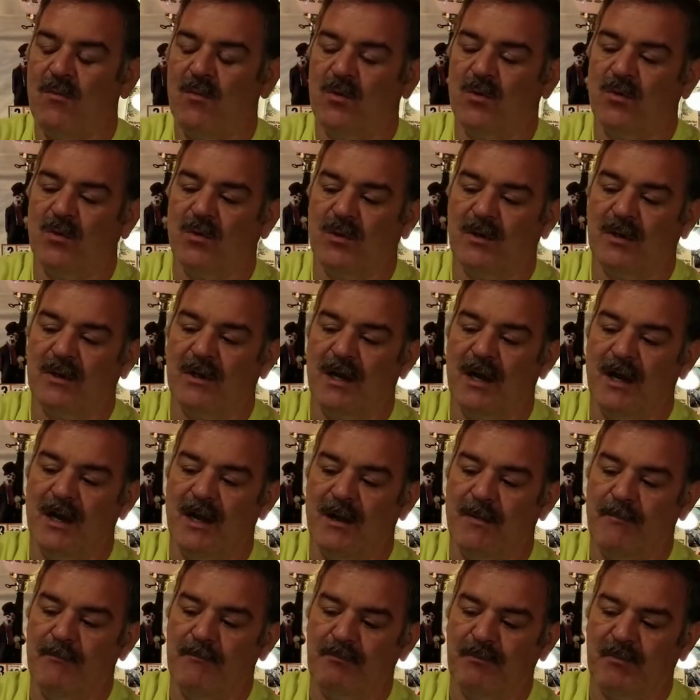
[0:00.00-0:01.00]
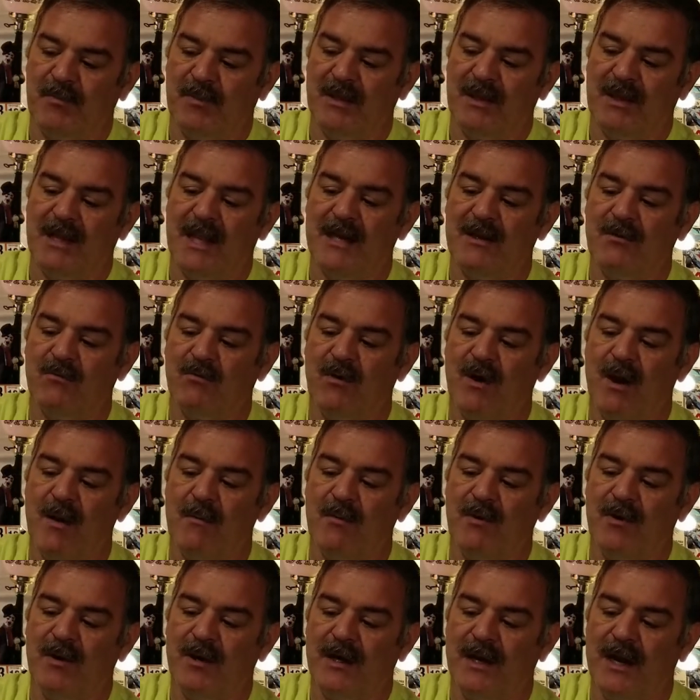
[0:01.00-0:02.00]
or light
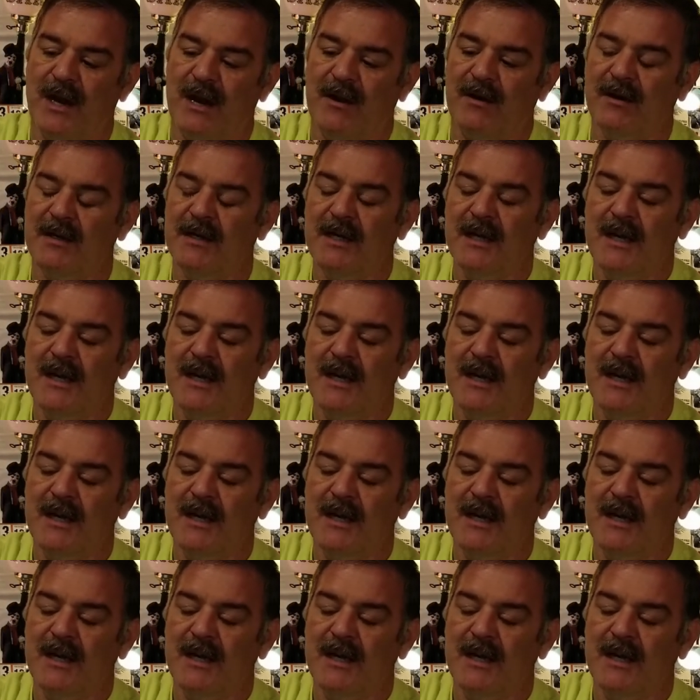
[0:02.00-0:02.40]
rubber in there.